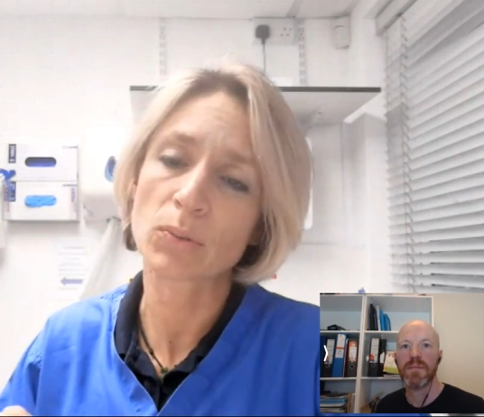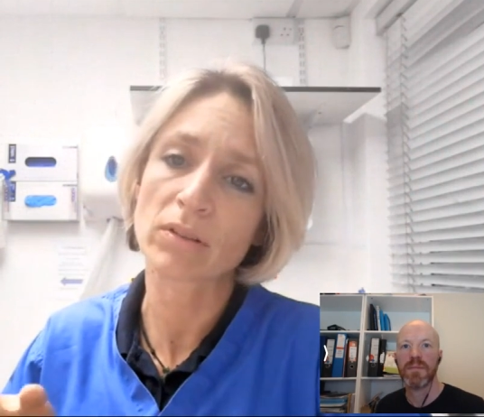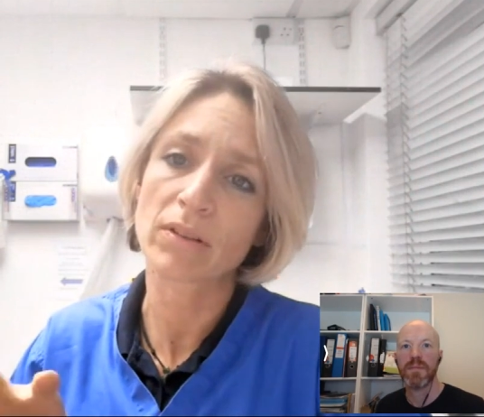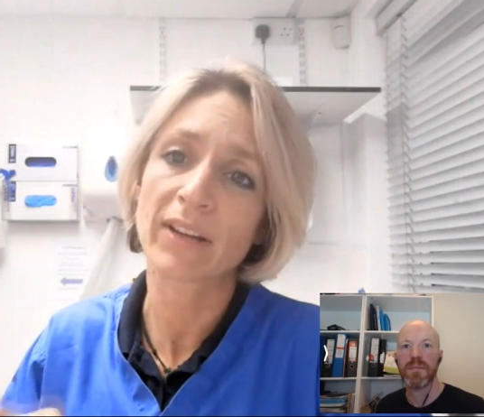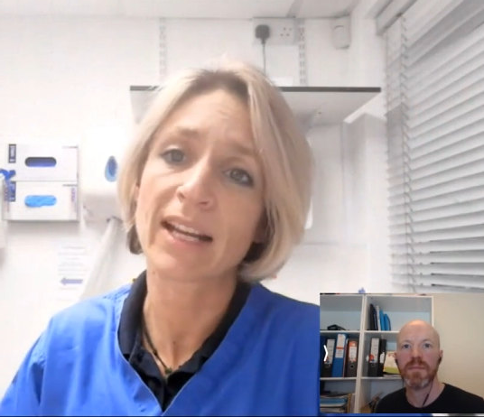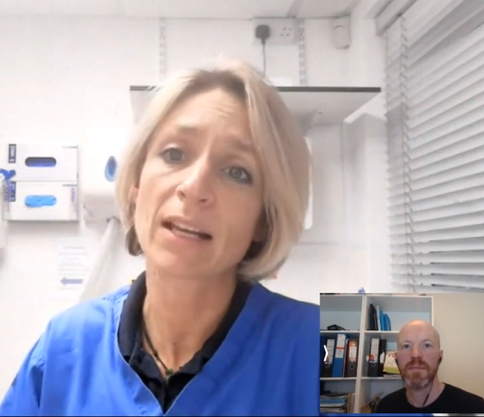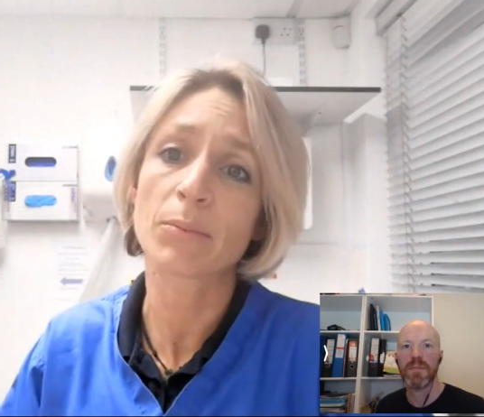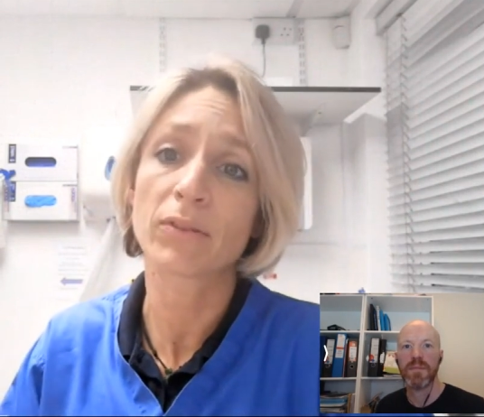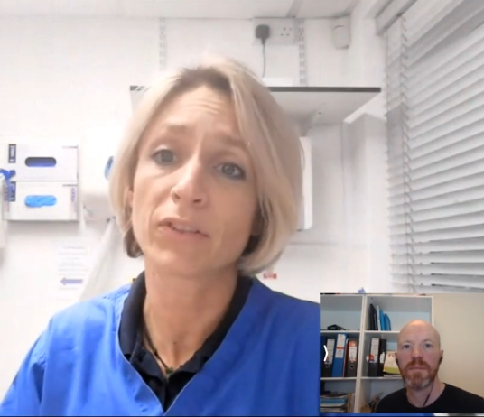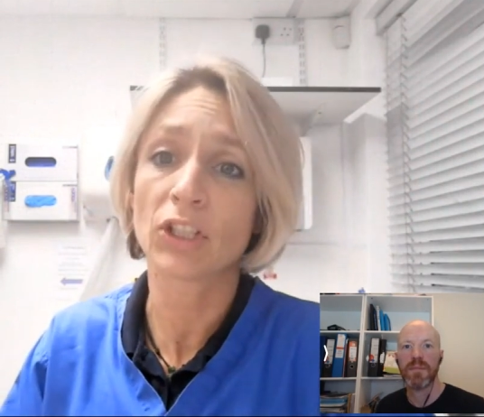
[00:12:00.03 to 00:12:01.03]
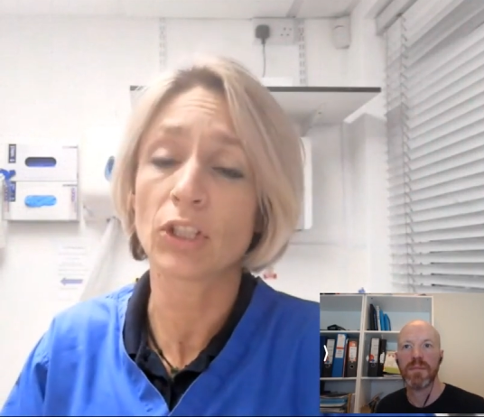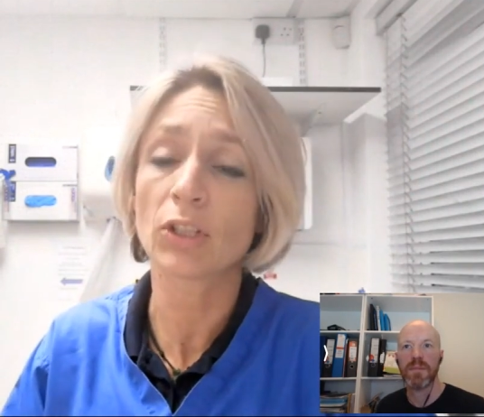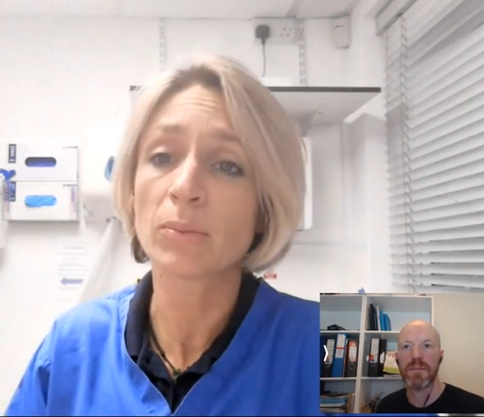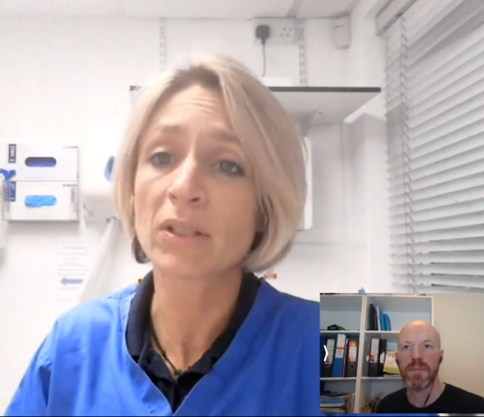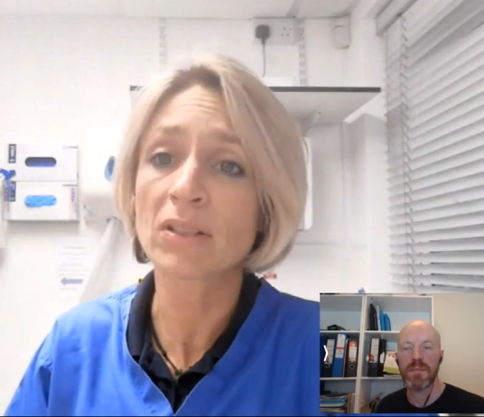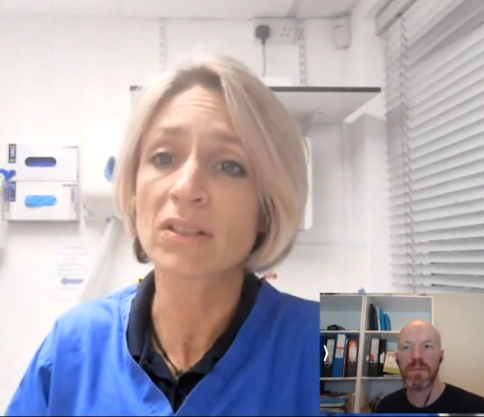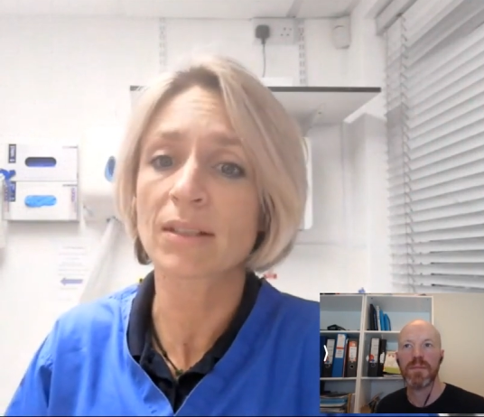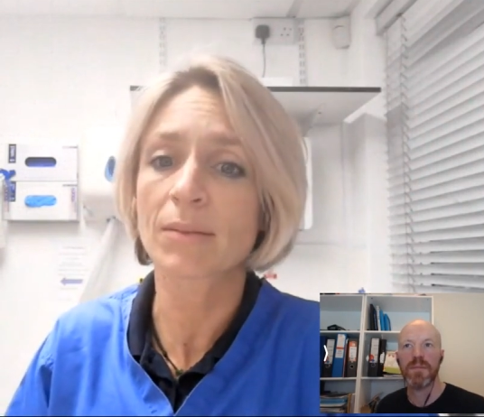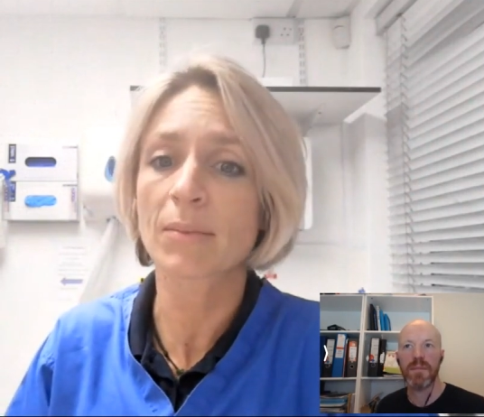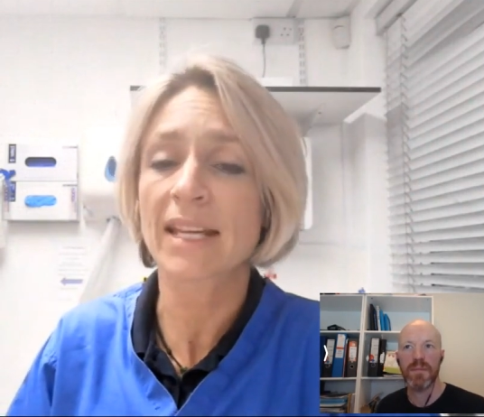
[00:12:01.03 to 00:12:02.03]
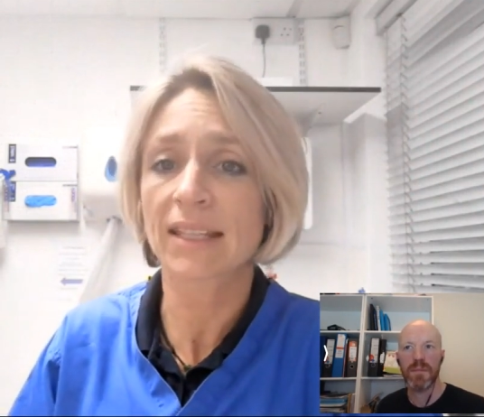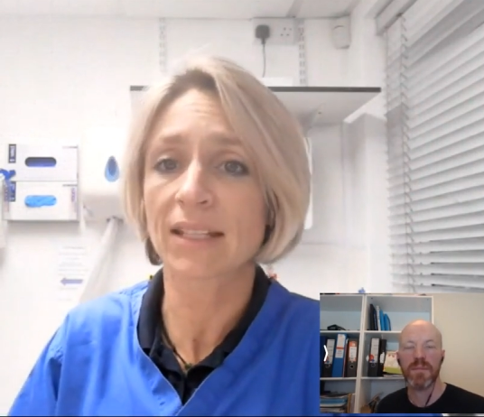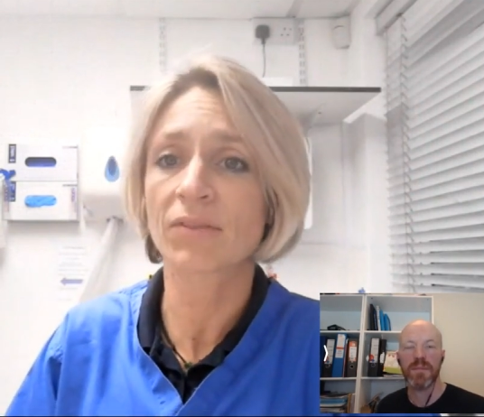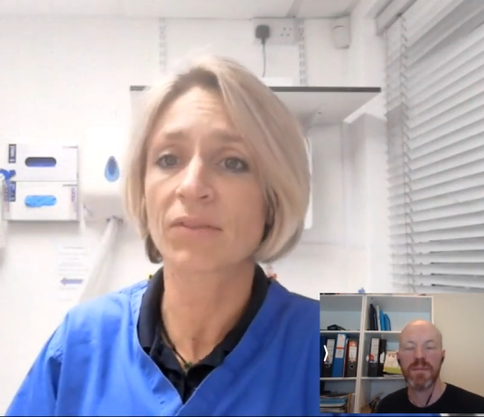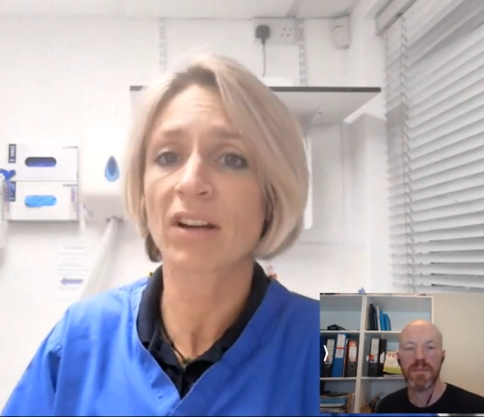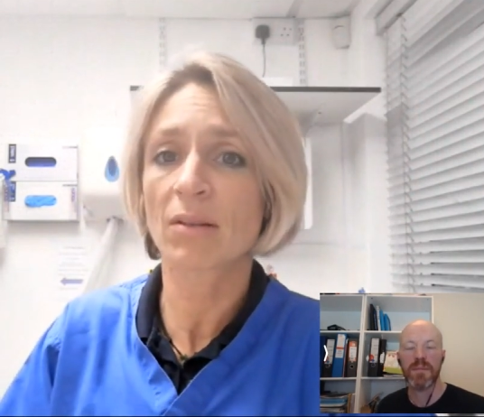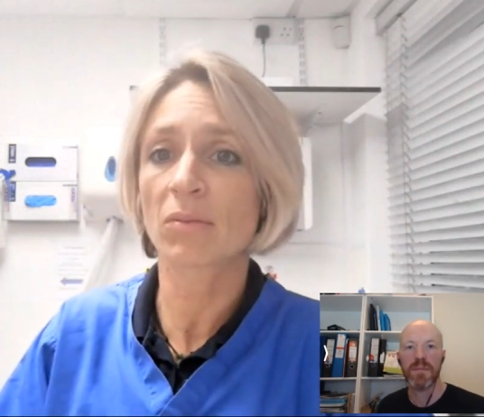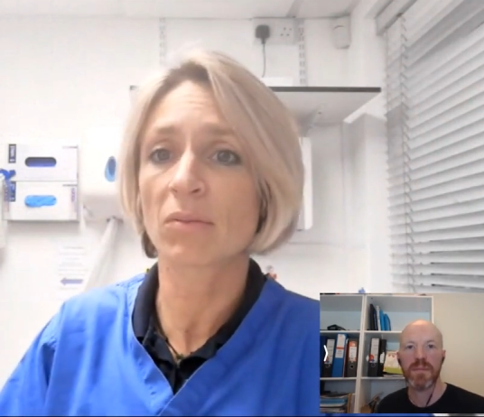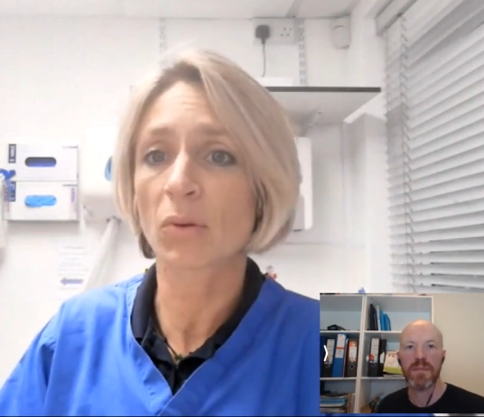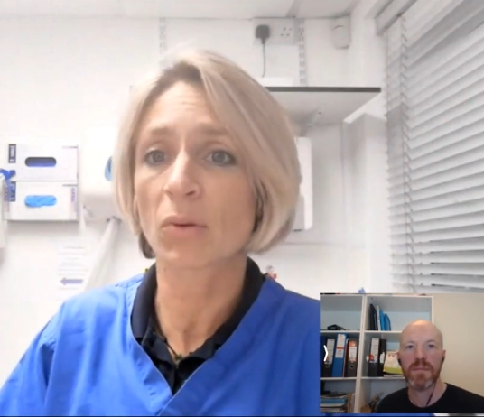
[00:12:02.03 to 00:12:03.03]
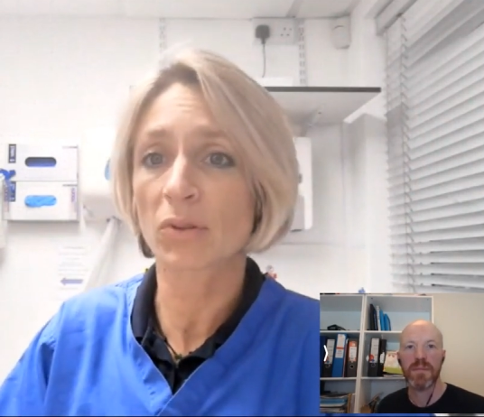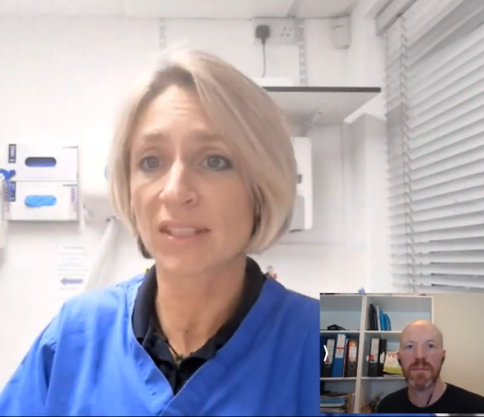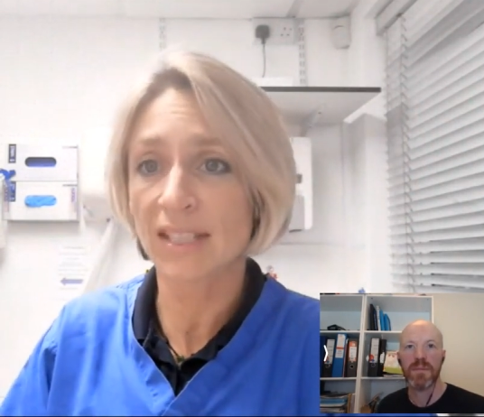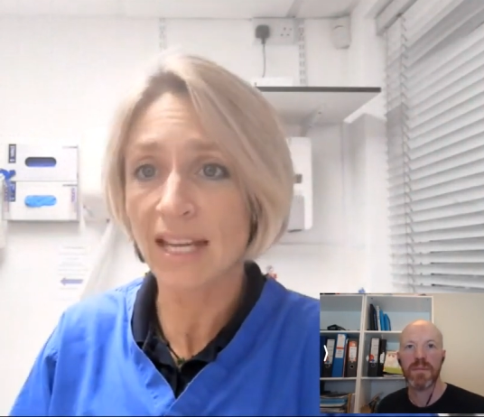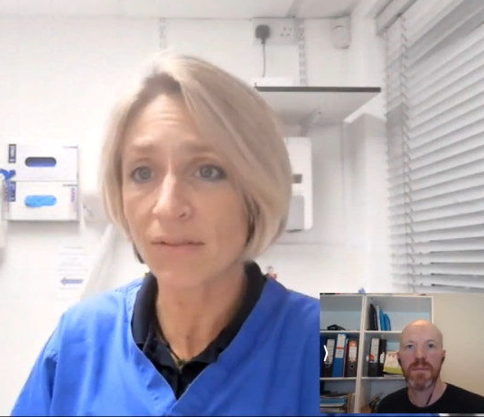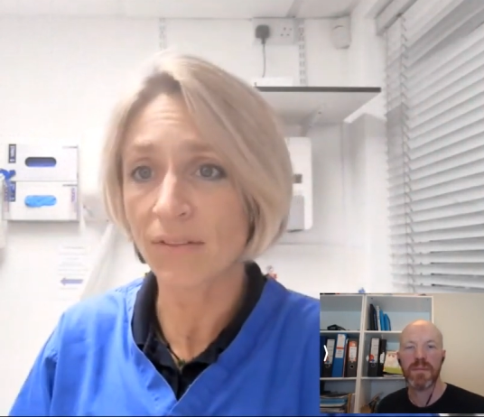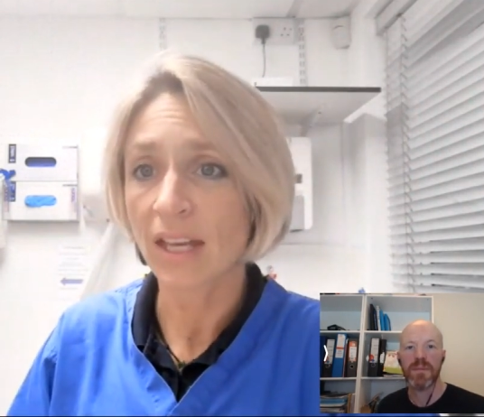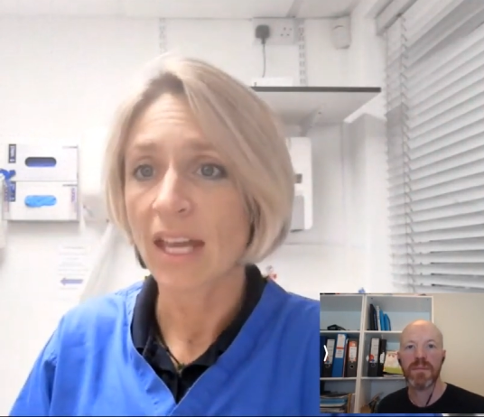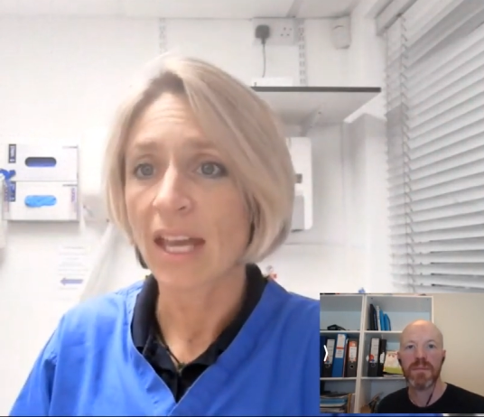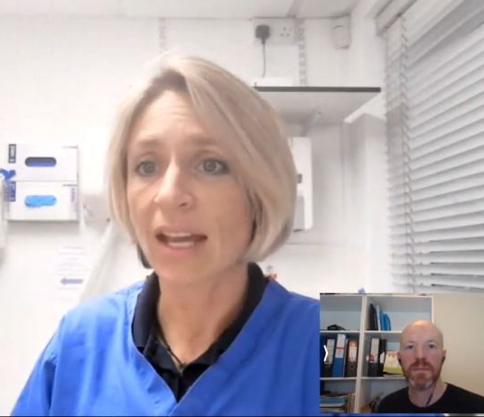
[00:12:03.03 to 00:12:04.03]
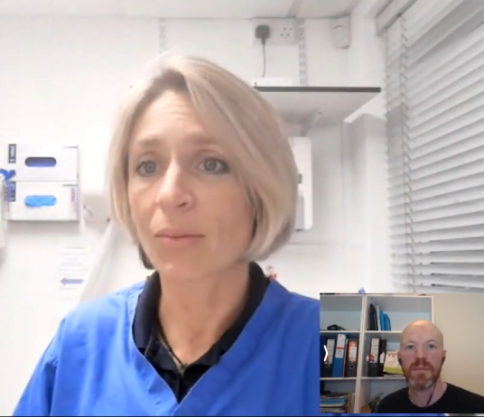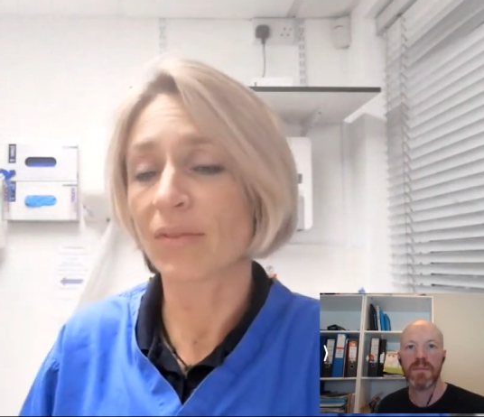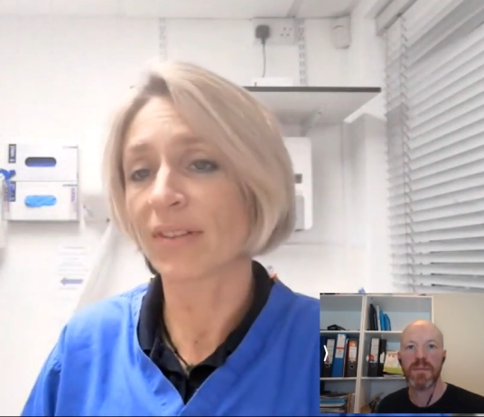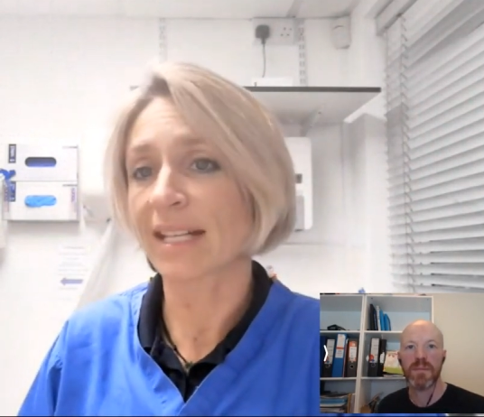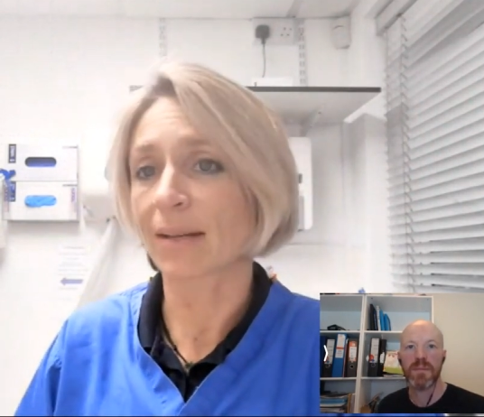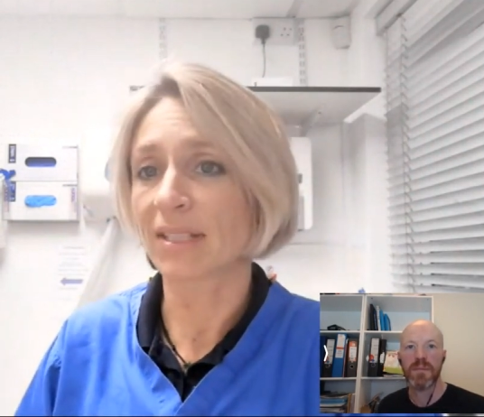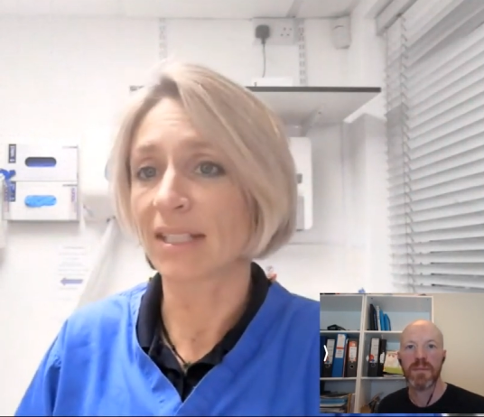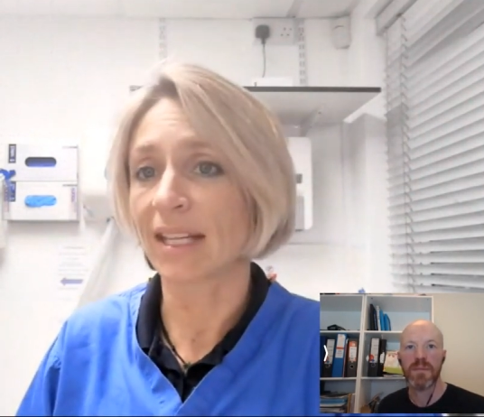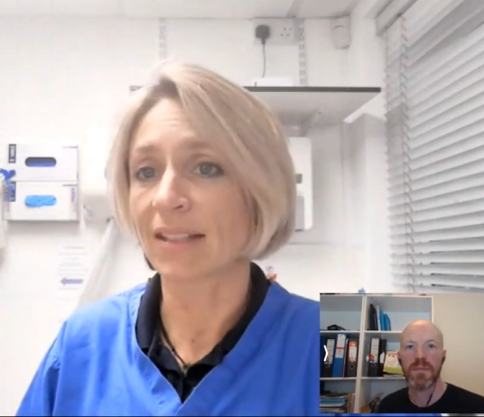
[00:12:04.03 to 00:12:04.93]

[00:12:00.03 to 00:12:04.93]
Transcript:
Speaker 1: were available for humans to mm. make the environment more safe, and we've adapted it.